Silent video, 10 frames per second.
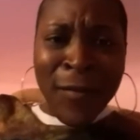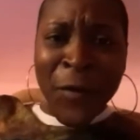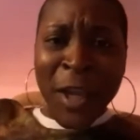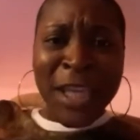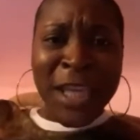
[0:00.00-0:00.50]

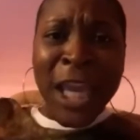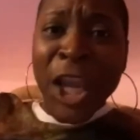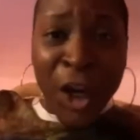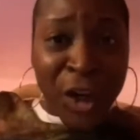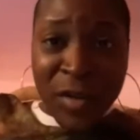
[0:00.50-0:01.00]
for
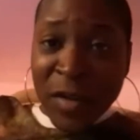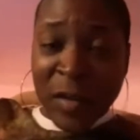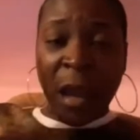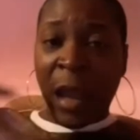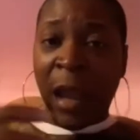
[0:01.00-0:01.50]

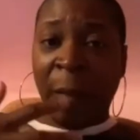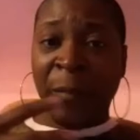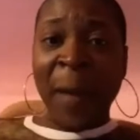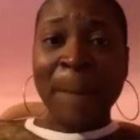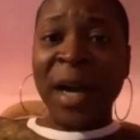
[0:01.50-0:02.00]
years.
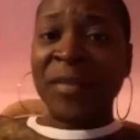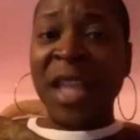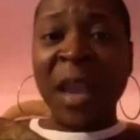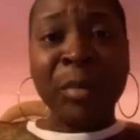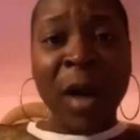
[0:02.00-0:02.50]
And Buff
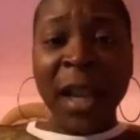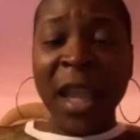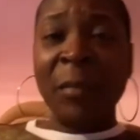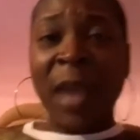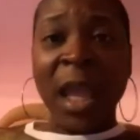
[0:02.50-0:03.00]
State brought
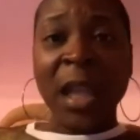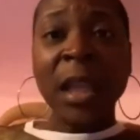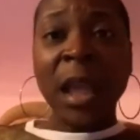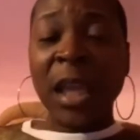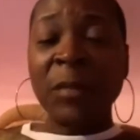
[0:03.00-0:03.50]
him
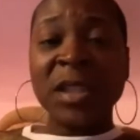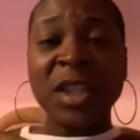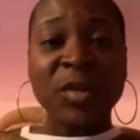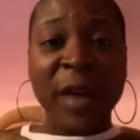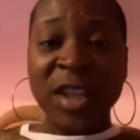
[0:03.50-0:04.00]
in. He was the
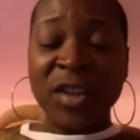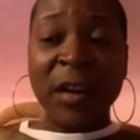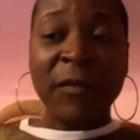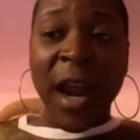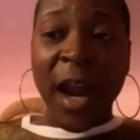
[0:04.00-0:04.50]
director
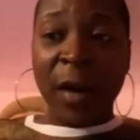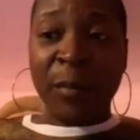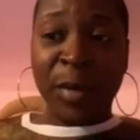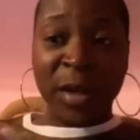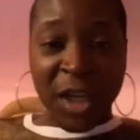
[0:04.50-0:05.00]
of our
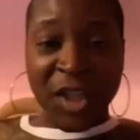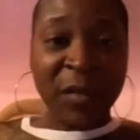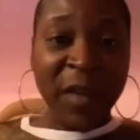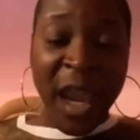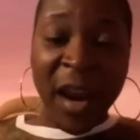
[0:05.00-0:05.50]
production
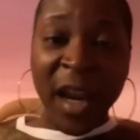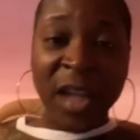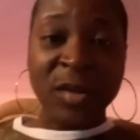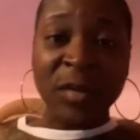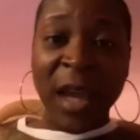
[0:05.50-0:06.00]
of Hair
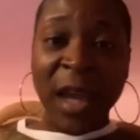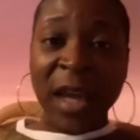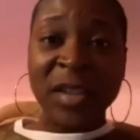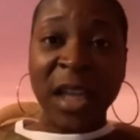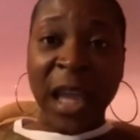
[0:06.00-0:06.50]
in
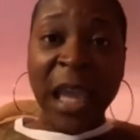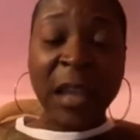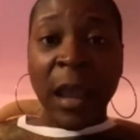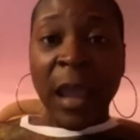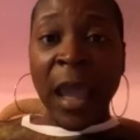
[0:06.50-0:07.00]

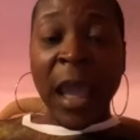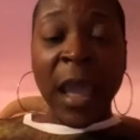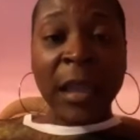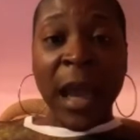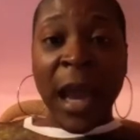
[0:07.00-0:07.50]
2008.
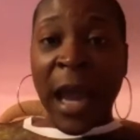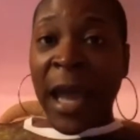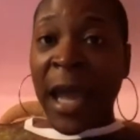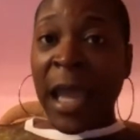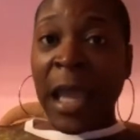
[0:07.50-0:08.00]
And
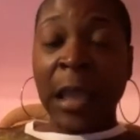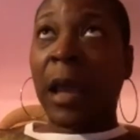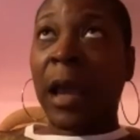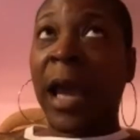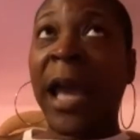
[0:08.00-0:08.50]

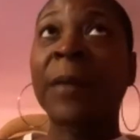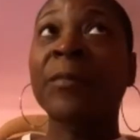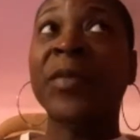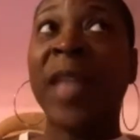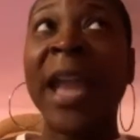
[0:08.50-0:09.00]

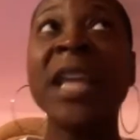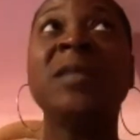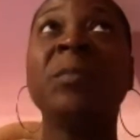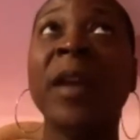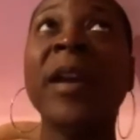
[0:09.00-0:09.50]
that
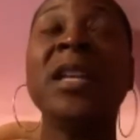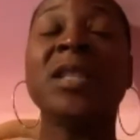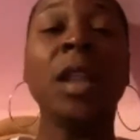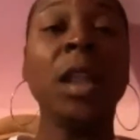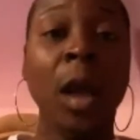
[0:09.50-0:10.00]
experience
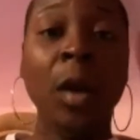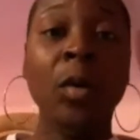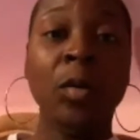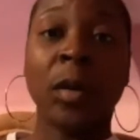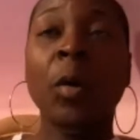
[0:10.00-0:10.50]

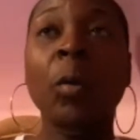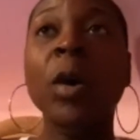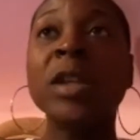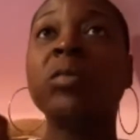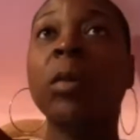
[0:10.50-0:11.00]
alone
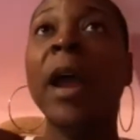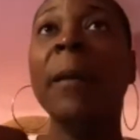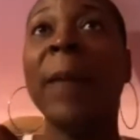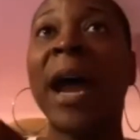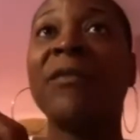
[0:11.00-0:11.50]
was what
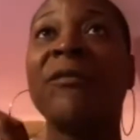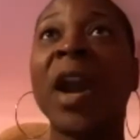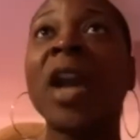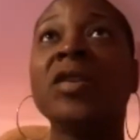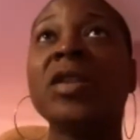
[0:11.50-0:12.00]
my
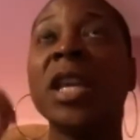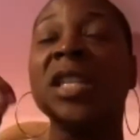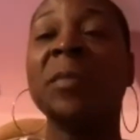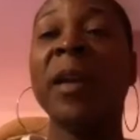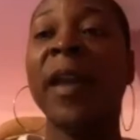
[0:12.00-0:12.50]
first
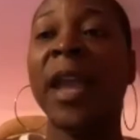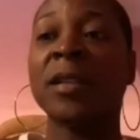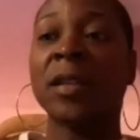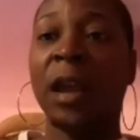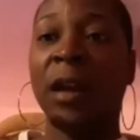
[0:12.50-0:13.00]

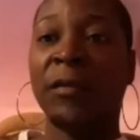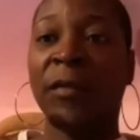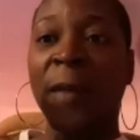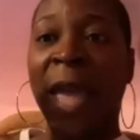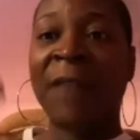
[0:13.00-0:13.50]
experience of
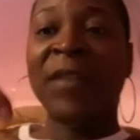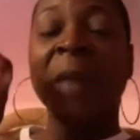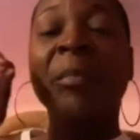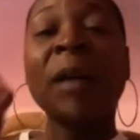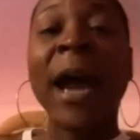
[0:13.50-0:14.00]
having
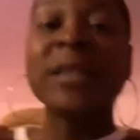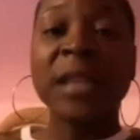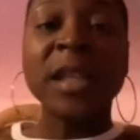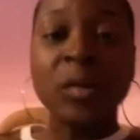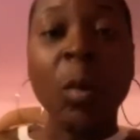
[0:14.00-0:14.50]
a
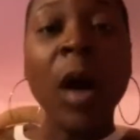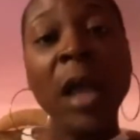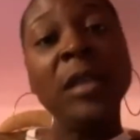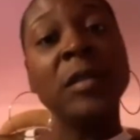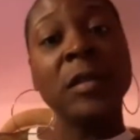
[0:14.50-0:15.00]
process
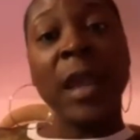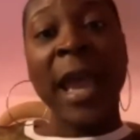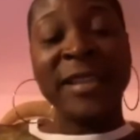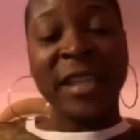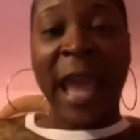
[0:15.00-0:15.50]
was
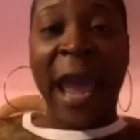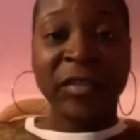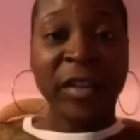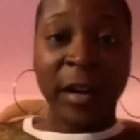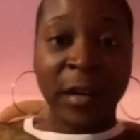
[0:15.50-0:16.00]
as an
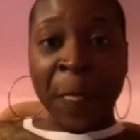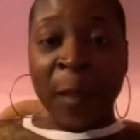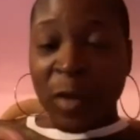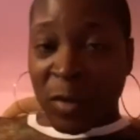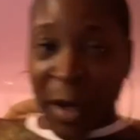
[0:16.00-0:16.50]
actor,
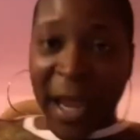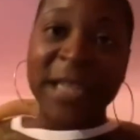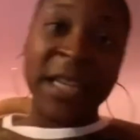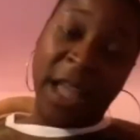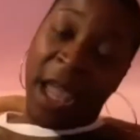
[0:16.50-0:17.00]
was when I
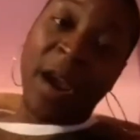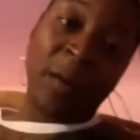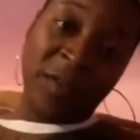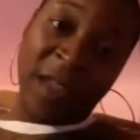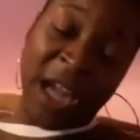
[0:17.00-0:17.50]
did Hair
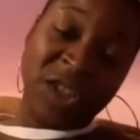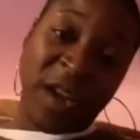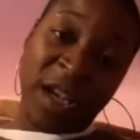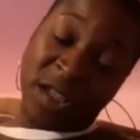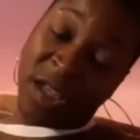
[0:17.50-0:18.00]
with
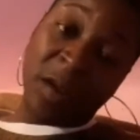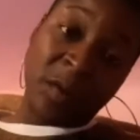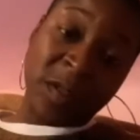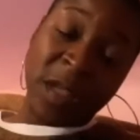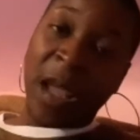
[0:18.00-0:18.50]
Andre
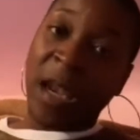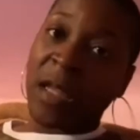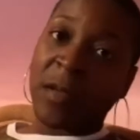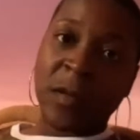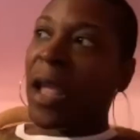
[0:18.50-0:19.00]
DeShields. And
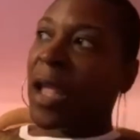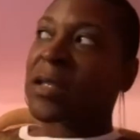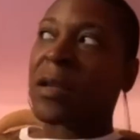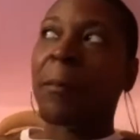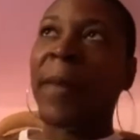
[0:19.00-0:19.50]

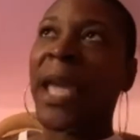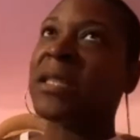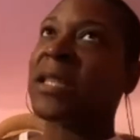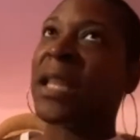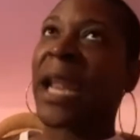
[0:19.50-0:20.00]
it's
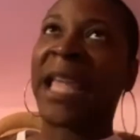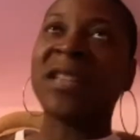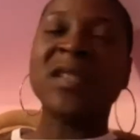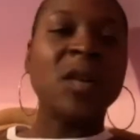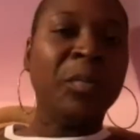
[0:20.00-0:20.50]
amazing that I
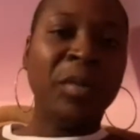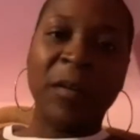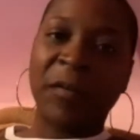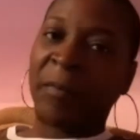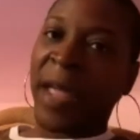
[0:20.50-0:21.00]
can still
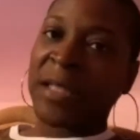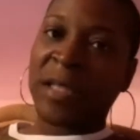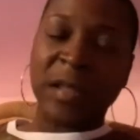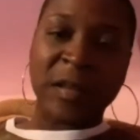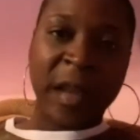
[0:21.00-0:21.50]
pull from that
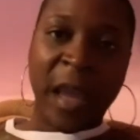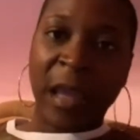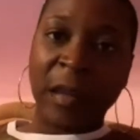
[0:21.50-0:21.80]
to this day.